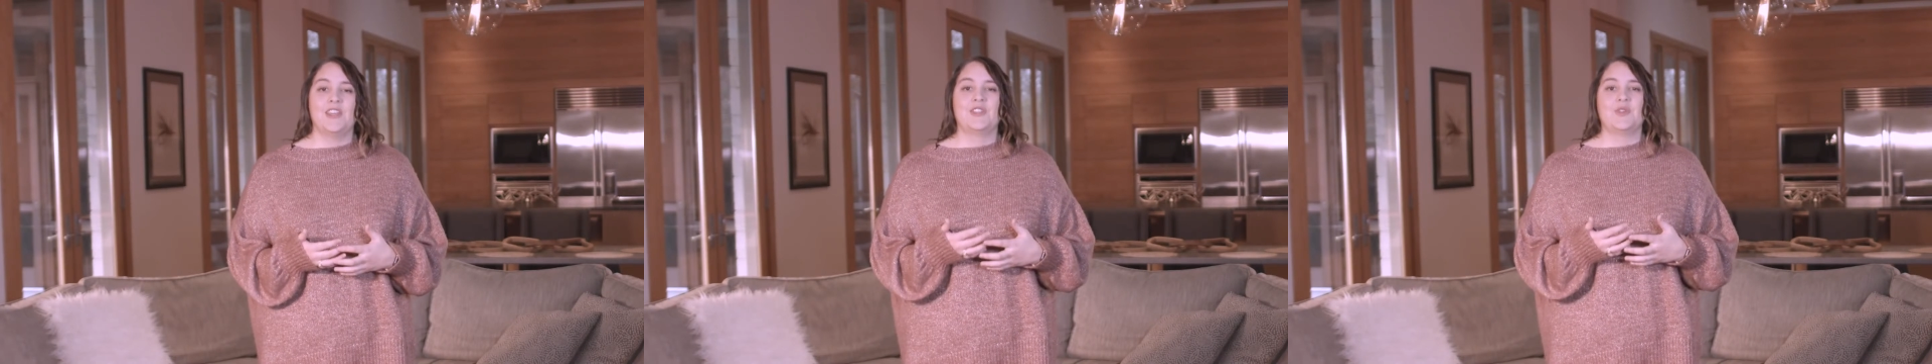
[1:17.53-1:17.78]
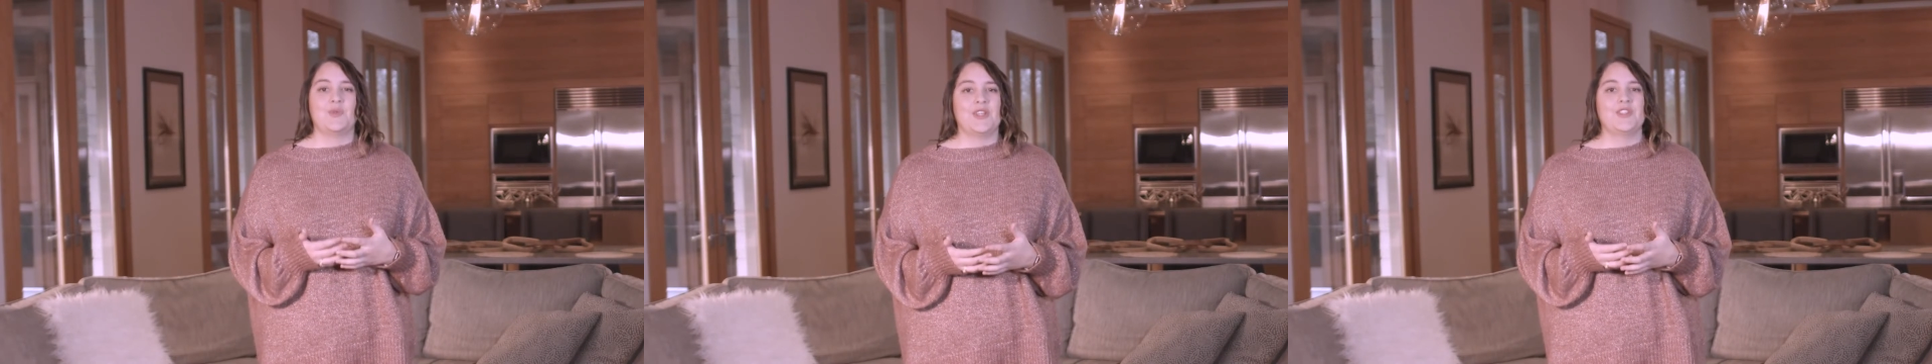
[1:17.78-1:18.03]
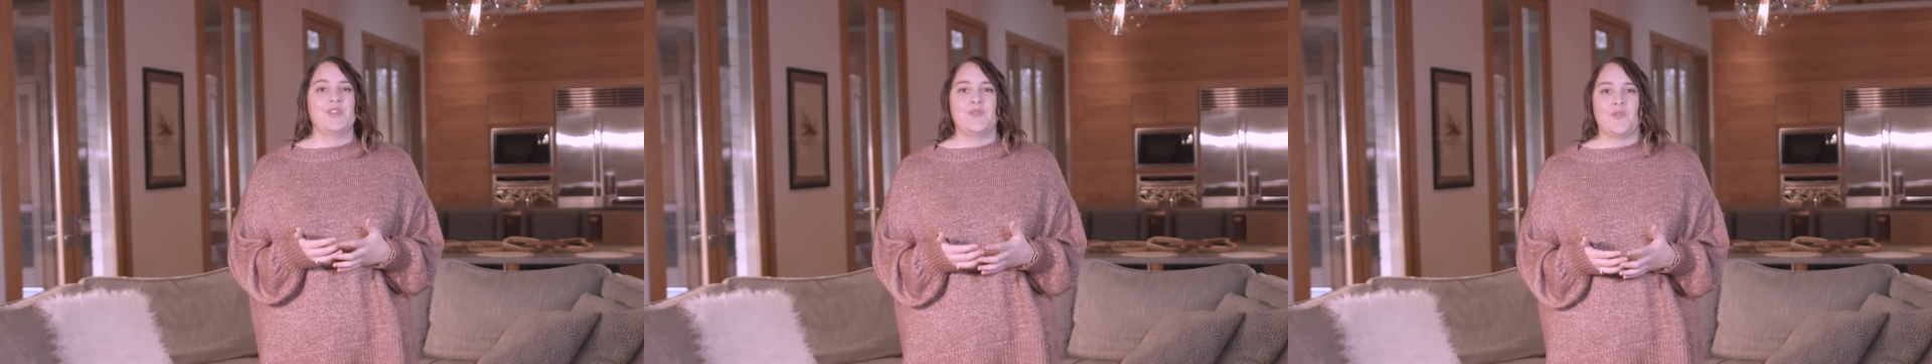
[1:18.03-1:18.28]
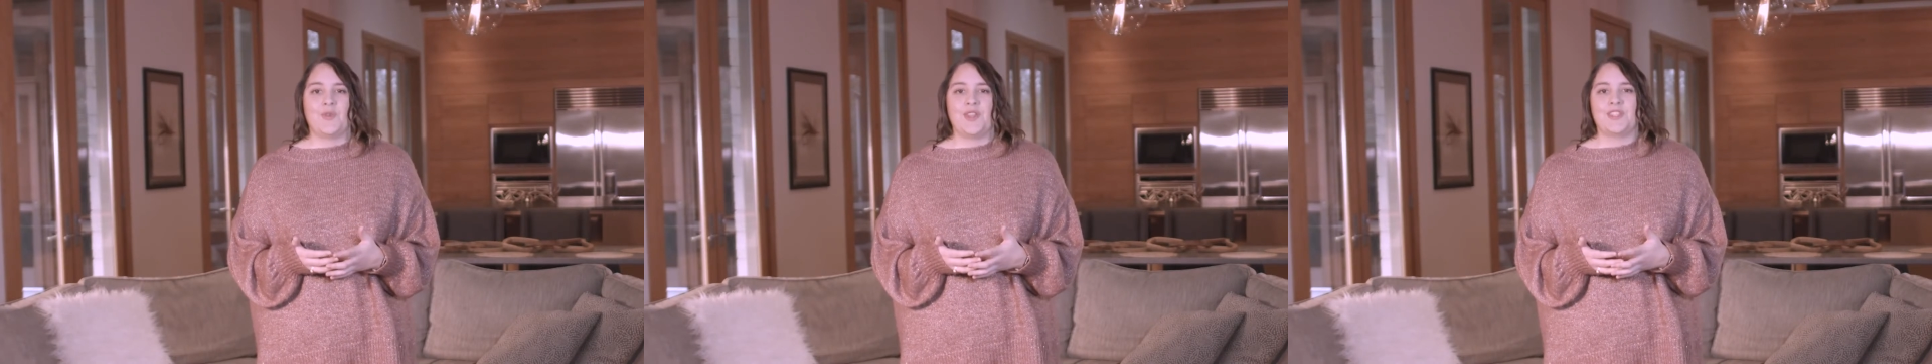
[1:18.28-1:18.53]
to reach the
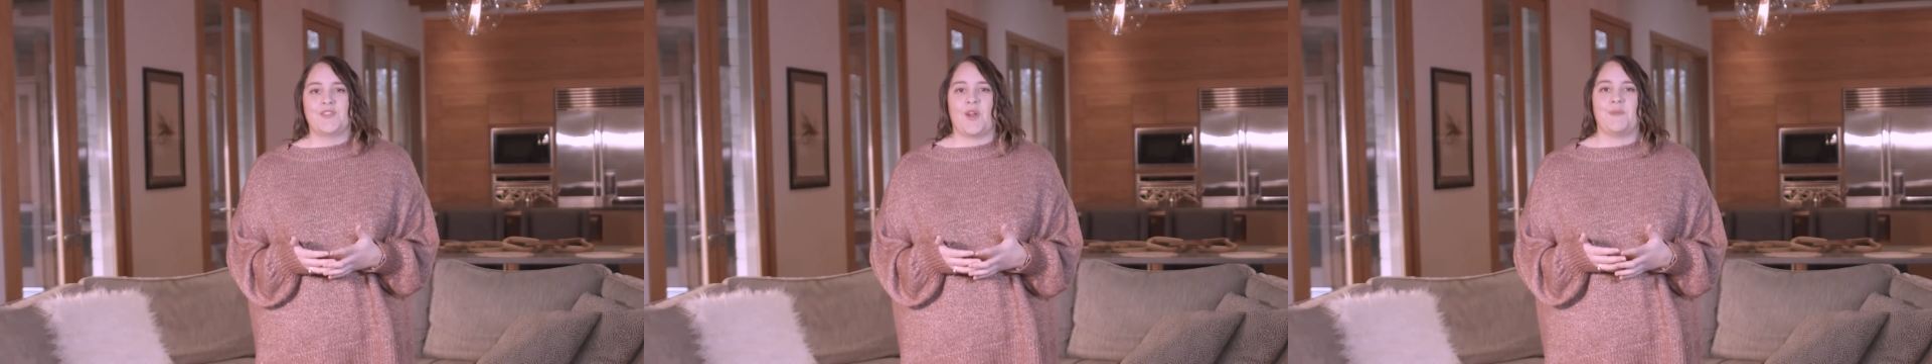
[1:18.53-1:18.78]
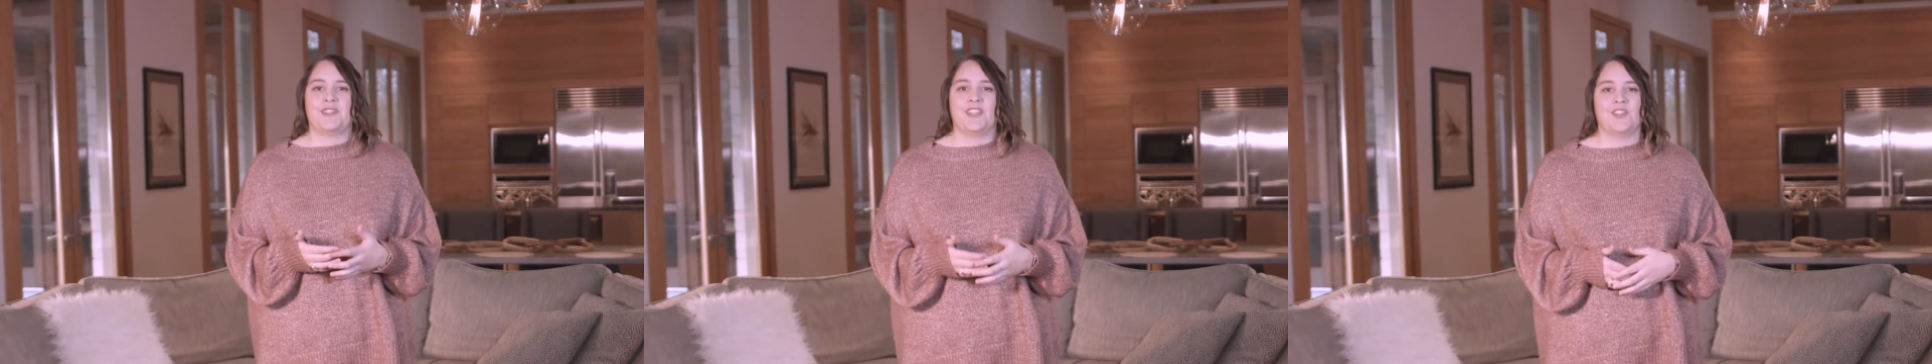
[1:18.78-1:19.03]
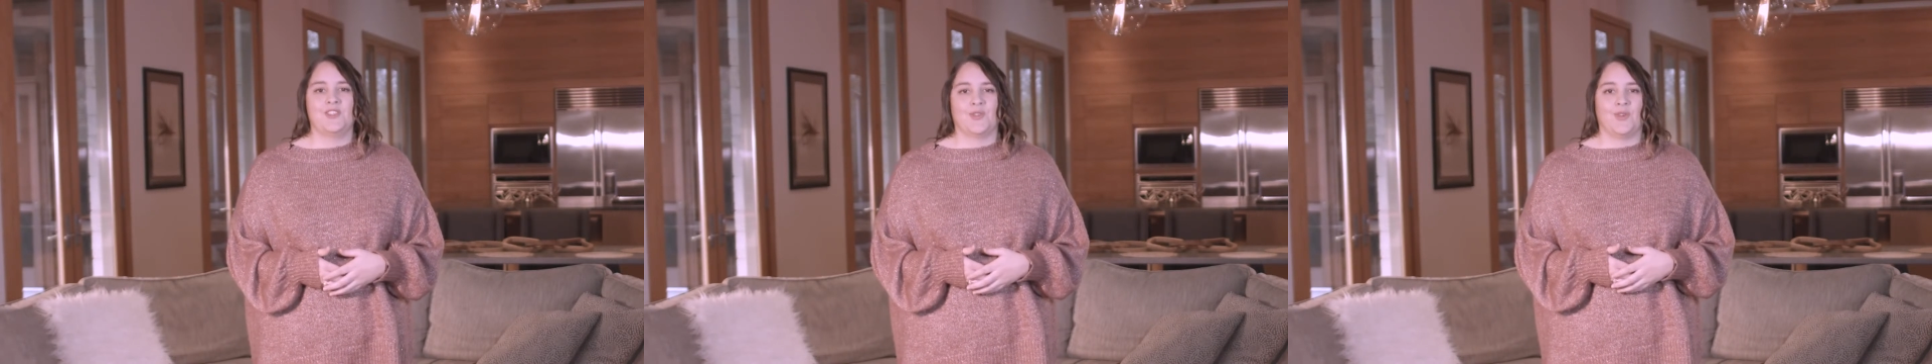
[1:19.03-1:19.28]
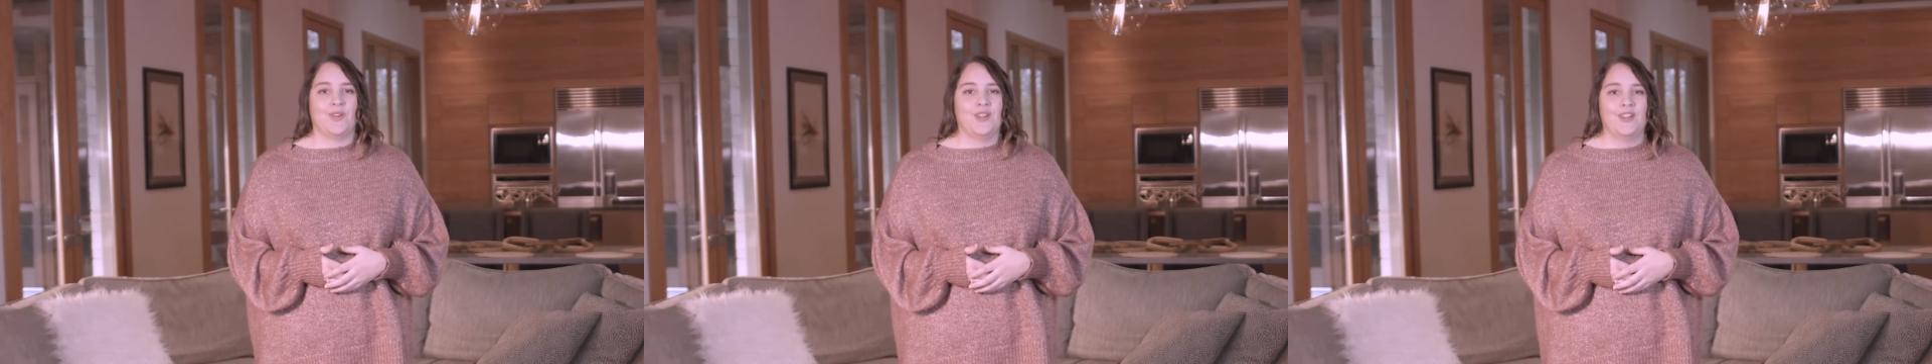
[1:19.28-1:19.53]
fullness of our
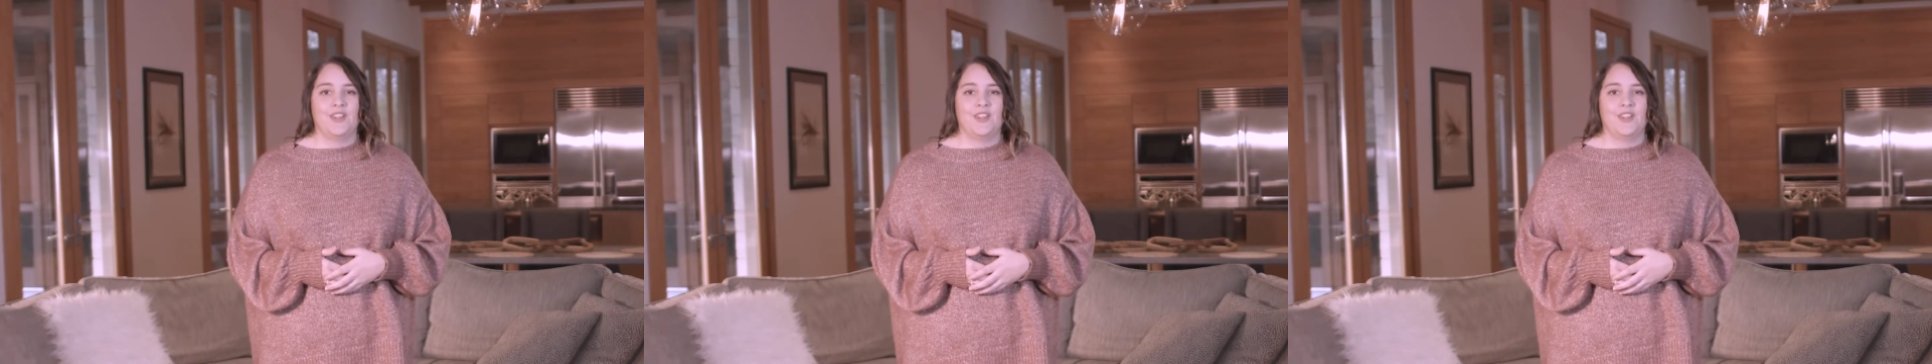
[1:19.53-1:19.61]
potential,